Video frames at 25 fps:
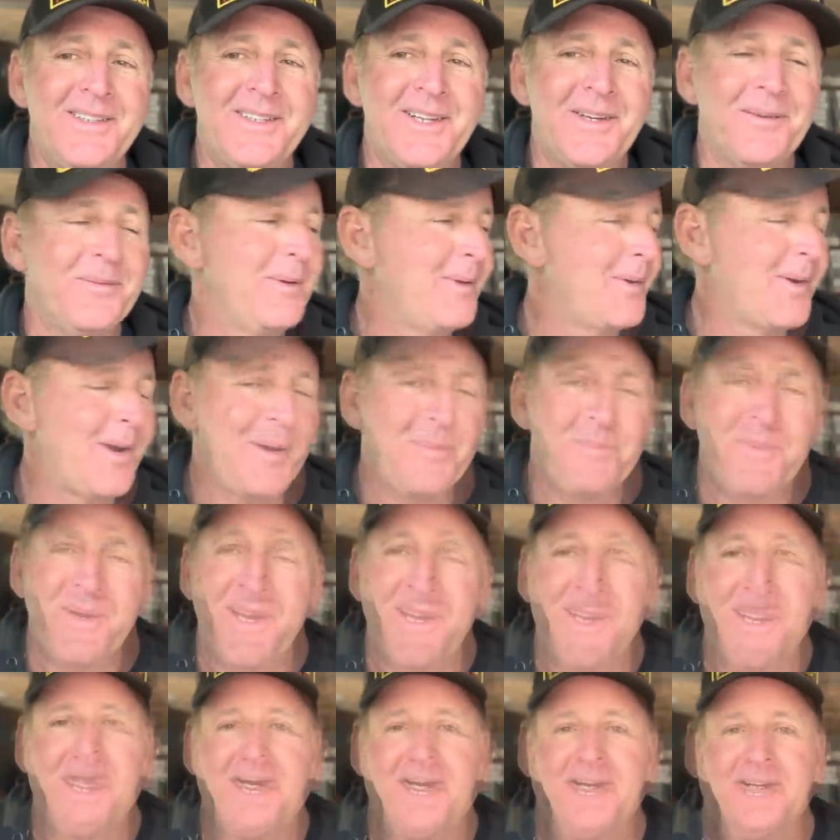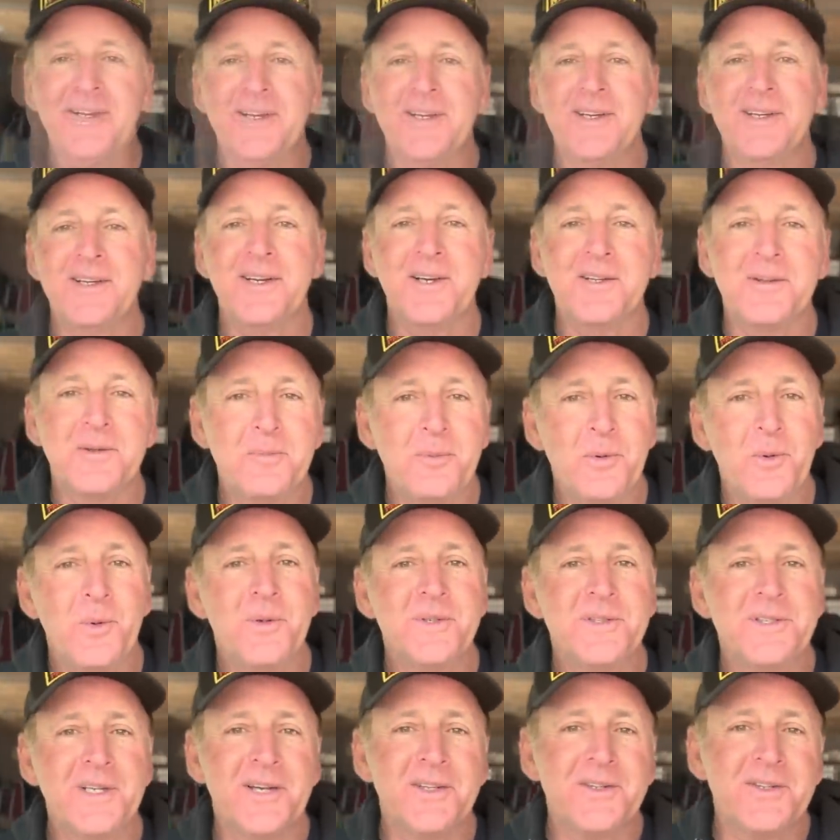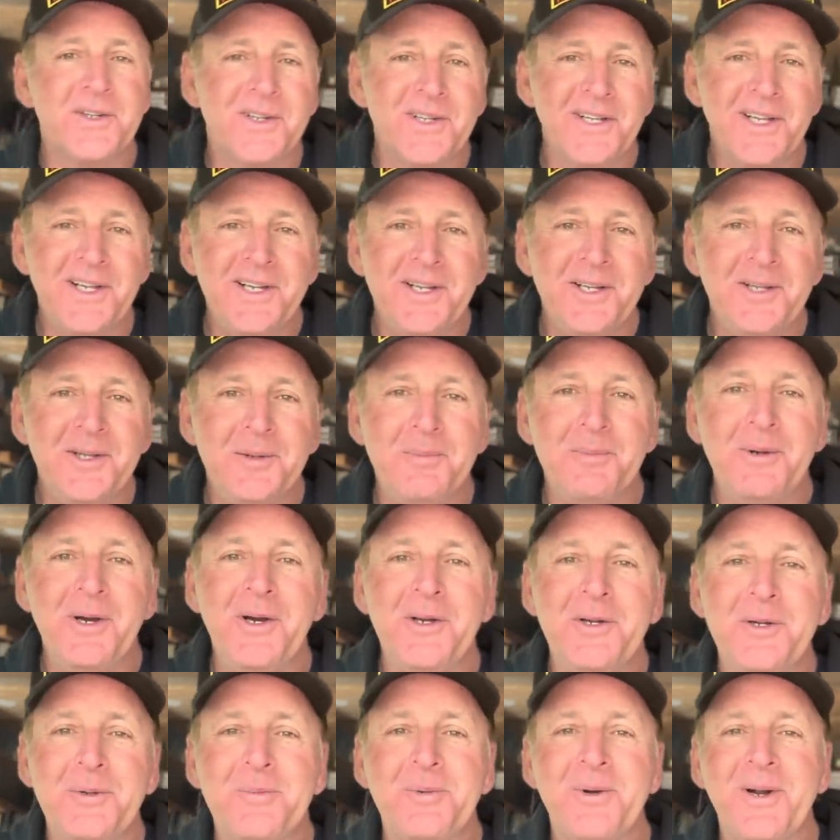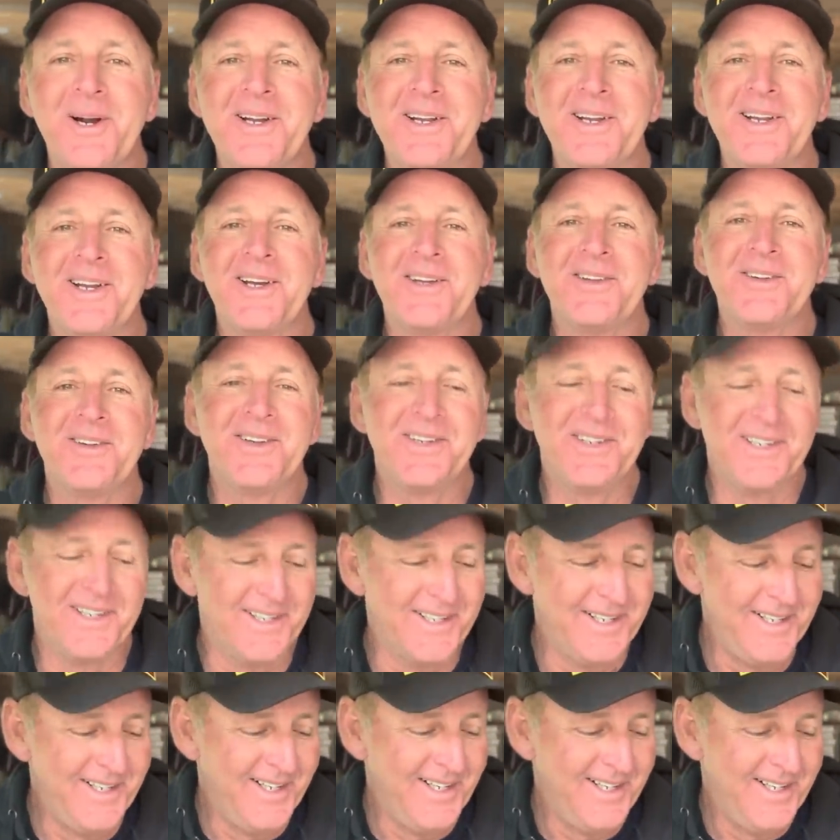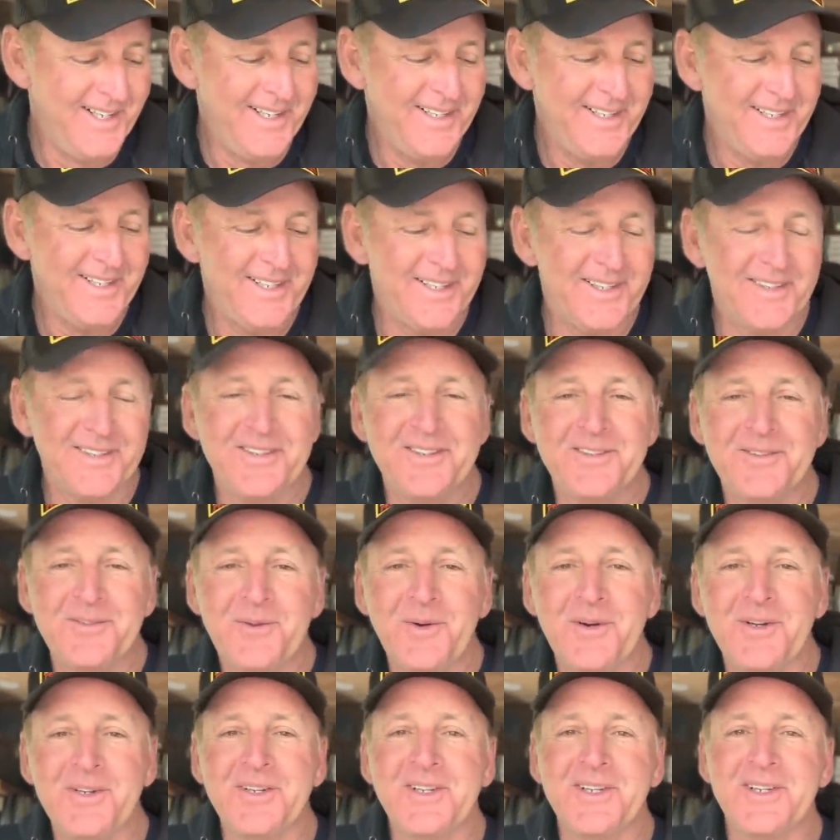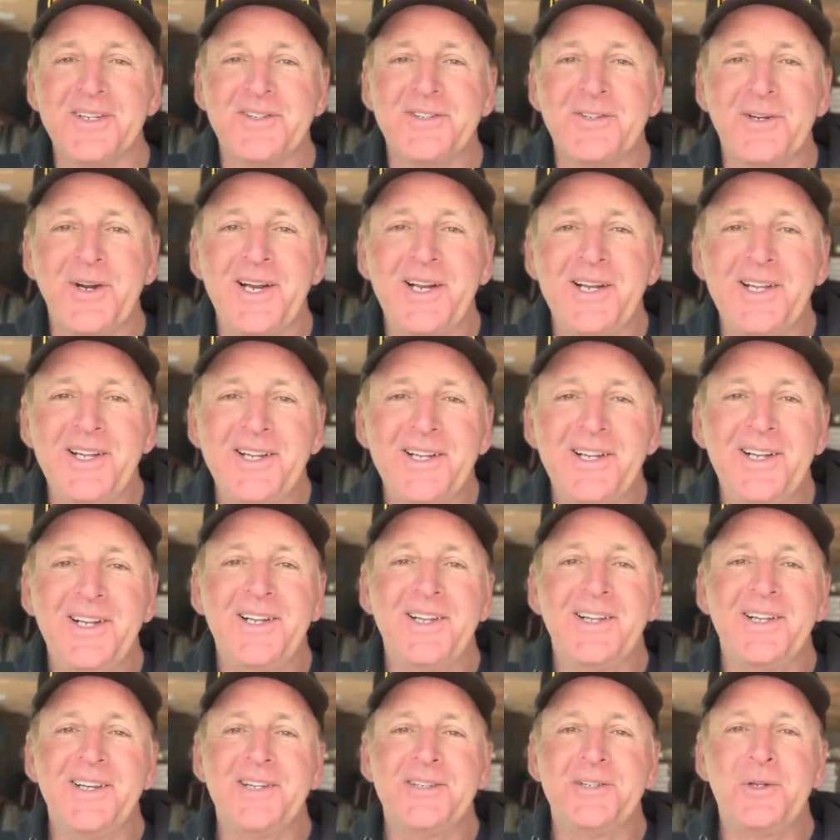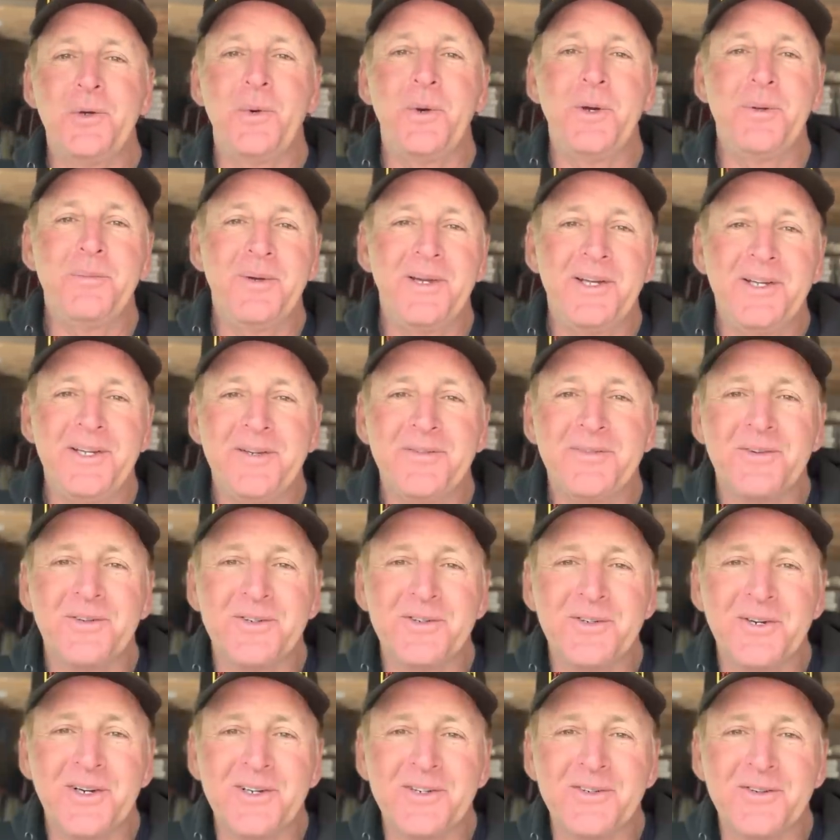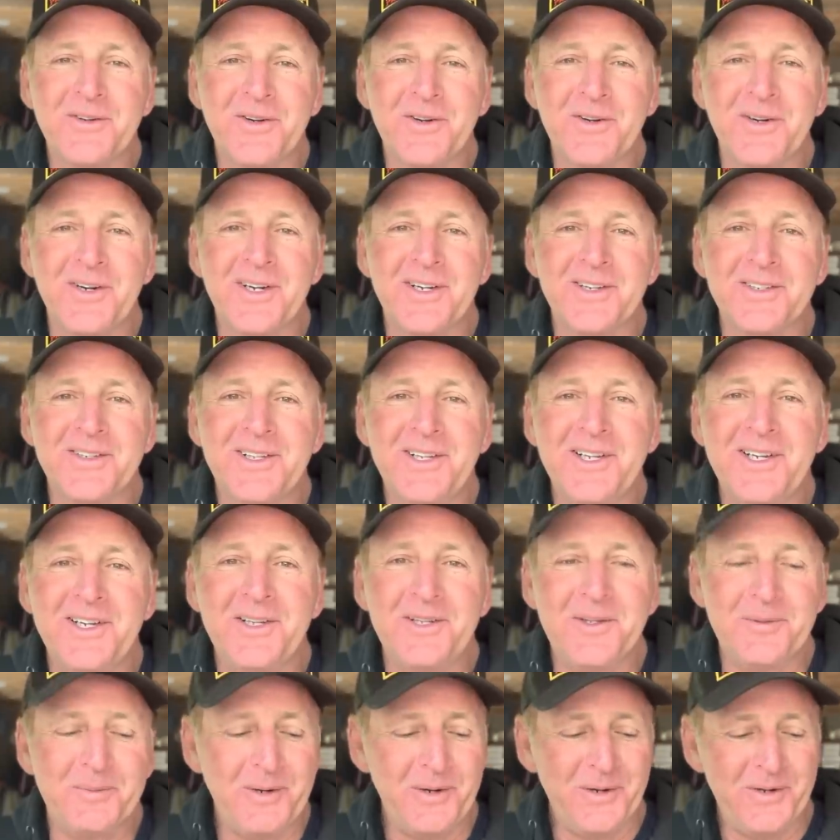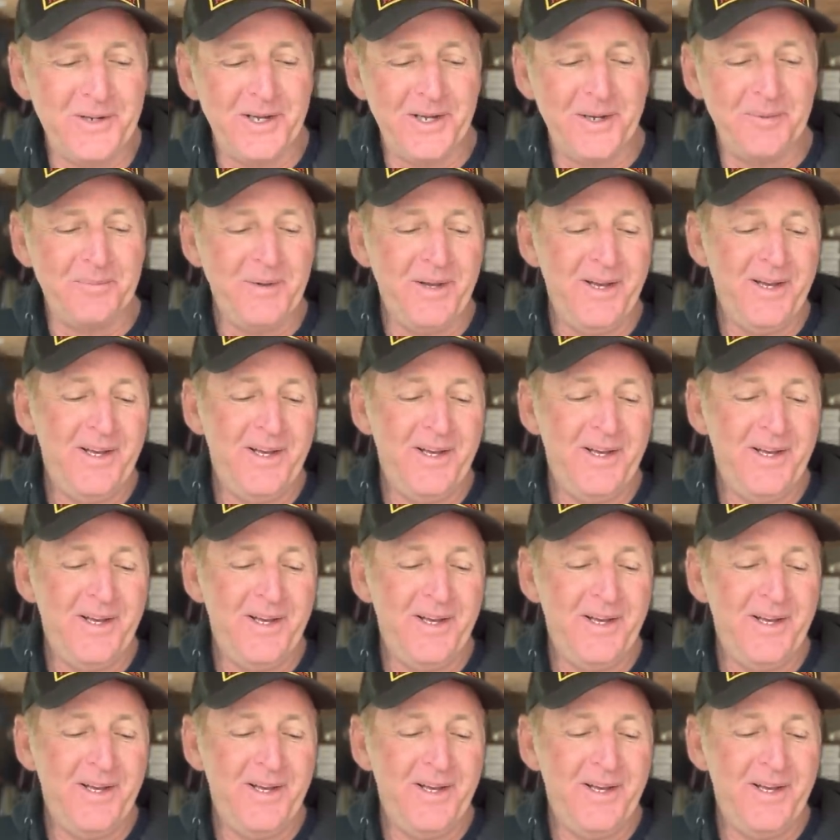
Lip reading: I'll be right back. I'm back. I got the boys out there cleaning the boat up right now. They're going to wanting to trade a little toy money for cleaning the boat up.